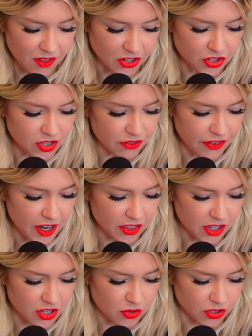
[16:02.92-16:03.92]
Just the fact
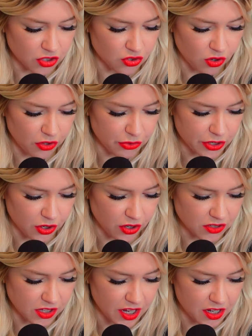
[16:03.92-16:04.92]
that you get to draw three
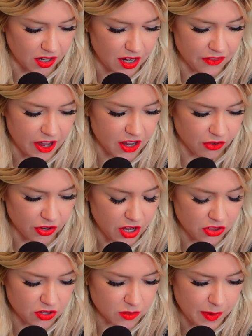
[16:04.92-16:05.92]
cards, gain life, and
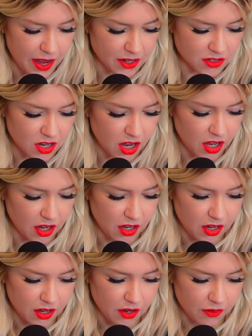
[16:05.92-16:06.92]
create these bats
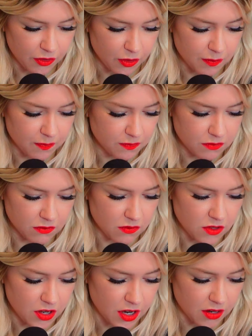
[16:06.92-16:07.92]
for,
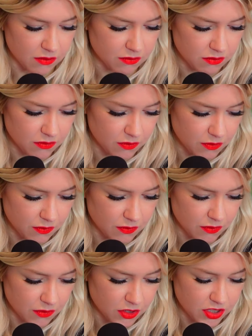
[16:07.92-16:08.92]
you know,
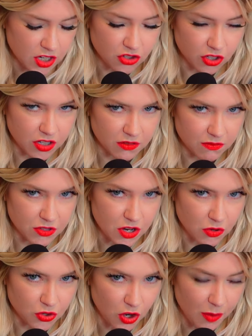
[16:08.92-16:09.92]
essentially
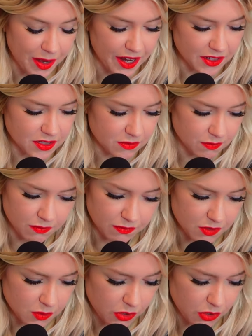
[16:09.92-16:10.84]
no drawbacks. It's